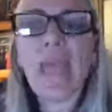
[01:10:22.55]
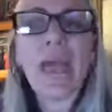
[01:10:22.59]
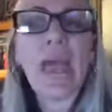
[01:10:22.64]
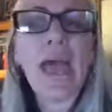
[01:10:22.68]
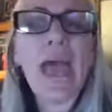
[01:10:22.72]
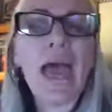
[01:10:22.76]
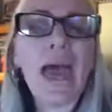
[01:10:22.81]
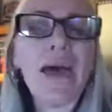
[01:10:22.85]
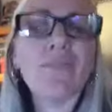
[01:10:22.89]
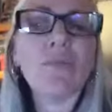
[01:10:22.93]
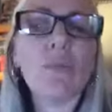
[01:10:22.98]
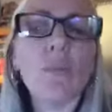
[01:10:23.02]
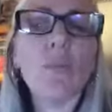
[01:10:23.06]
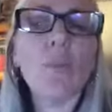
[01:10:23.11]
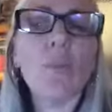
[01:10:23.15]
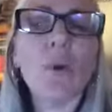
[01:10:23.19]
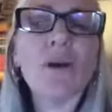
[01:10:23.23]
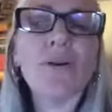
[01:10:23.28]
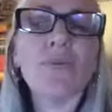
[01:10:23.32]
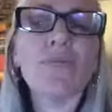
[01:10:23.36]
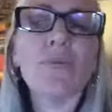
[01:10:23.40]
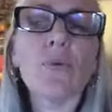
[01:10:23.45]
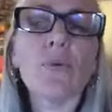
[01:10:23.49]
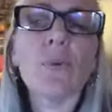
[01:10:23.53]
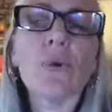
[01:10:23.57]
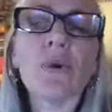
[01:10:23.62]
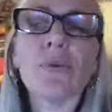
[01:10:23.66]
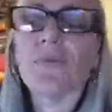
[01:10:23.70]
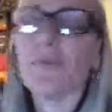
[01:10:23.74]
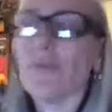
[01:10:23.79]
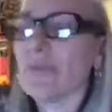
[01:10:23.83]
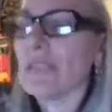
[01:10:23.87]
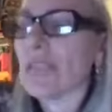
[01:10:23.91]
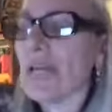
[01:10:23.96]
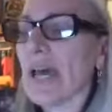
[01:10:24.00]
have a wonderful,
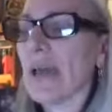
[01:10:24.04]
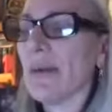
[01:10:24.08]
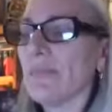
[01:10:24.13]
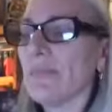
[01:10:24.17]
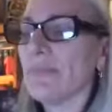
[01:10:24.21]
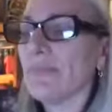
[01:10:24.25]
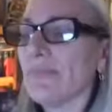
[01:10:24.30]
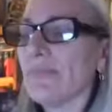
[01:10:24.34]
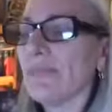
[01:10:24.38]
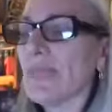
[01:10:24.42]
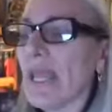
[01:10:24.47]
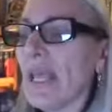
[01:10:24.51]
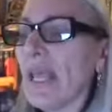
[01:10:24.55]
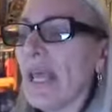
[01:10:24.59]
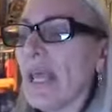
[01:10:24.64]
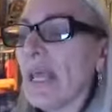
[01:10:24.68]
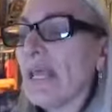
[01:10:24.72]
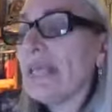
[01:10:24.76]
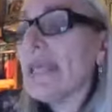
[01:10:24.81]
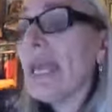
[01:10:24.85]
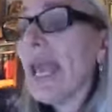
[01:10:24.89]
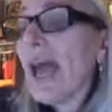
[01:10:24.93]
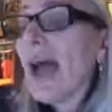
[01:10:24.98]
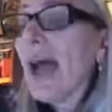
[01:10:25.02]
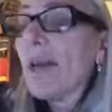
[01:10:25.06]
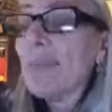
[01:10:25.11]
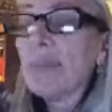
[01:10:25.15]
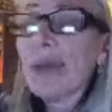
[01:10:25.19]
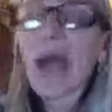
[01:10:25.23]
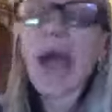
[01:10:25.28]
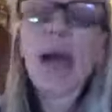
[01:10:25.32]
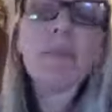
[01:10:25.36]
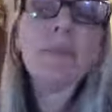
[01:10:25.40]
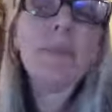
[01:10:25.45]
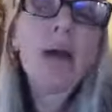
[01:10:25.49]
wonderful time. Yeah,
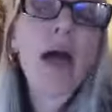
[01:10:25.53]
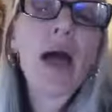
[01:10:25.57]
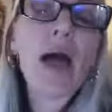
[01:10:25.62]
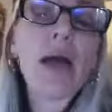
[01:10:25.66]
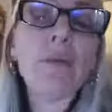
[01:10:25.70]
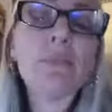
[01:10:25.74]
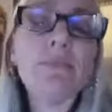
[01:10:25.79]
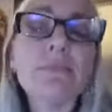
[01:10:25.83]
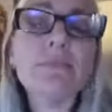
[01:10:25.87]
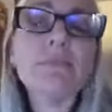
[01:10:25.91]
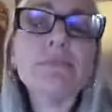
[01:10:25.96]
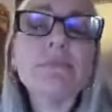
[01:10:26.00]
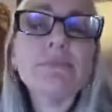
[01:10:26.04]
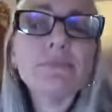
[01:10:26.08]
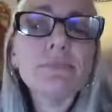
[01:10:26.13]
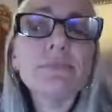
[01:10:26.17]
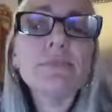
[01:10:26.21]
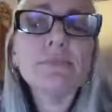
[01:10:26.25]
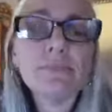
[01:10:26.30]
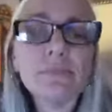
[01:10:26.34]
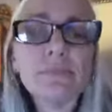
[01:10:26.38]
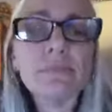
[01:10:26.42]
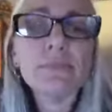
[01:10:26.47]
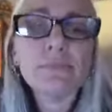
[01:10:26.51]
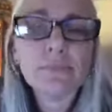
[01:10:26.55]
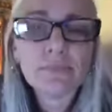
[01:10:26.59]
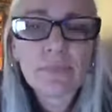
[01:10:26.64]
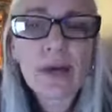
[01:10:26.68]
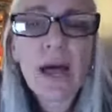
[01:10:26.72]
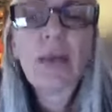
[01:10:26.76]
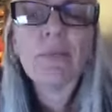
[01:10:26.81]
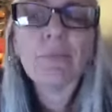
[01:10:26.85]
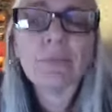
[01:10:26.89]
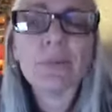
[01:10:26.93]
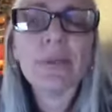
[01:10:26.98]

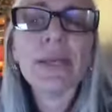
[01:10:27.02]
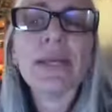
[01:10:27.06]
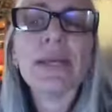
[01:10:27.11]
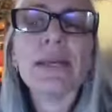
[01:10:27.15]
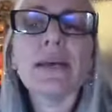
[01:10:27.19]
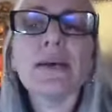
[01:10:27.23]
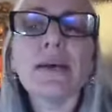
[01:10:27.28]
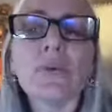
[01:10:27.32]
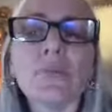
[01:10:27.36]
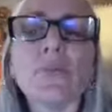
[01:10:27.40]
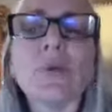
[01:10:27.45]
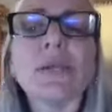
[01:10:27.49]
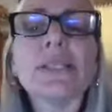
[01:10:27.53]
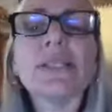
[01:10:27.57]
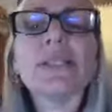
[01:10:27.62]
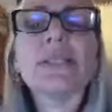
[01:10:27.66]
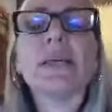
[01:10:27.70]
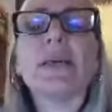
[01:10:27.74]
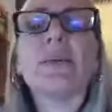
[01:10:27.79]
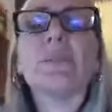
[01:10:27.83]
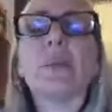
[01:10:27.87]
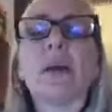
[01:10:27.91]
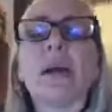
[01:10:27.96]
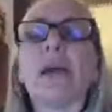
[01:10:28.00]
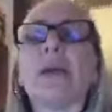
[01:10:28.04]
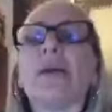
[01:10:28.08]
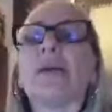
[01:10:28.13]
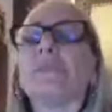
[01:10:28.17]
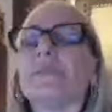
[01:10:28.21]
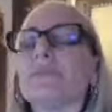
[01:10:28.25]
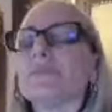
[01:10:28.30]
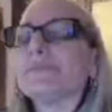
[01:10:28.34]
I'm planning on Wednesday, Brian.